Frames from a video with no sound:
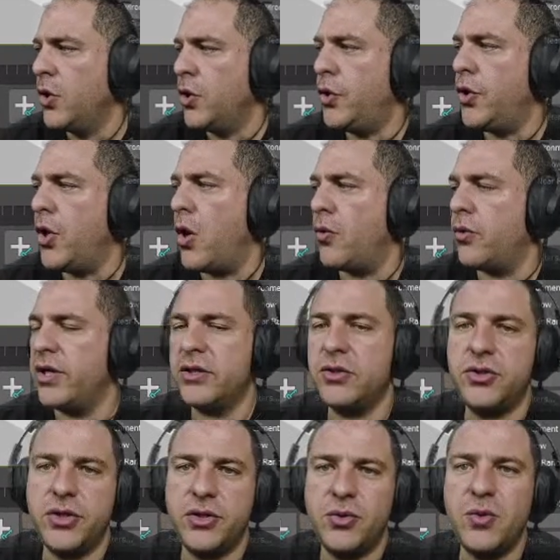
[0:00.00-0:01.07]

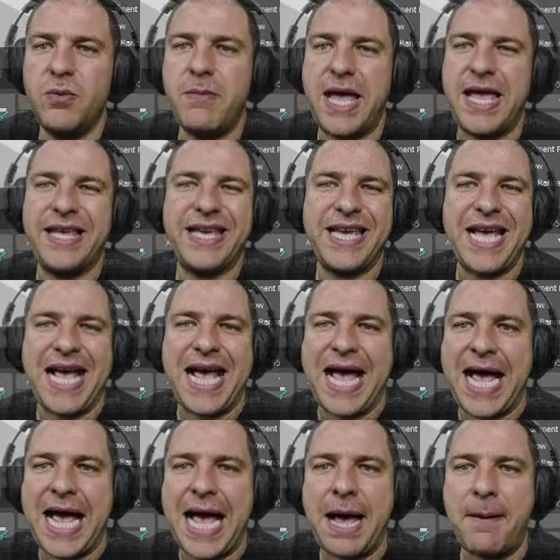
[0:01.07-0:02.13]
knowledge to make
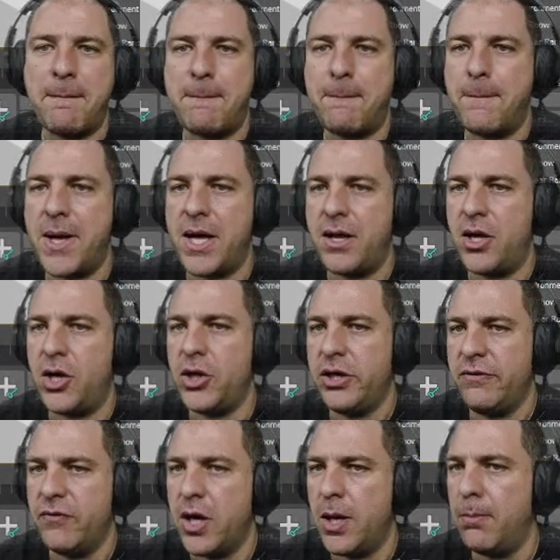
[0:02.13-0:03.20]

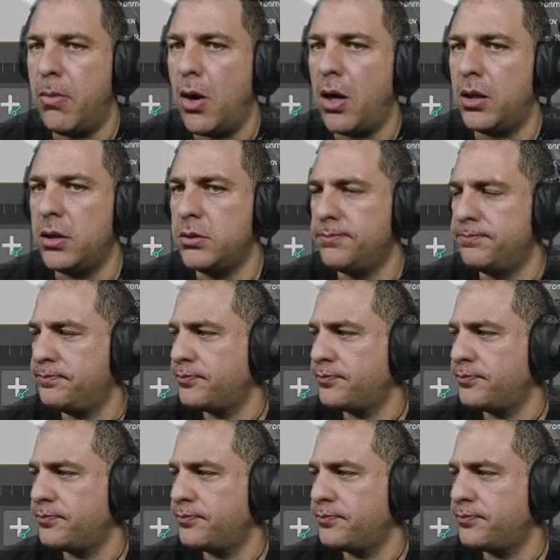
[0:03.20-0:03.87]
unbelievable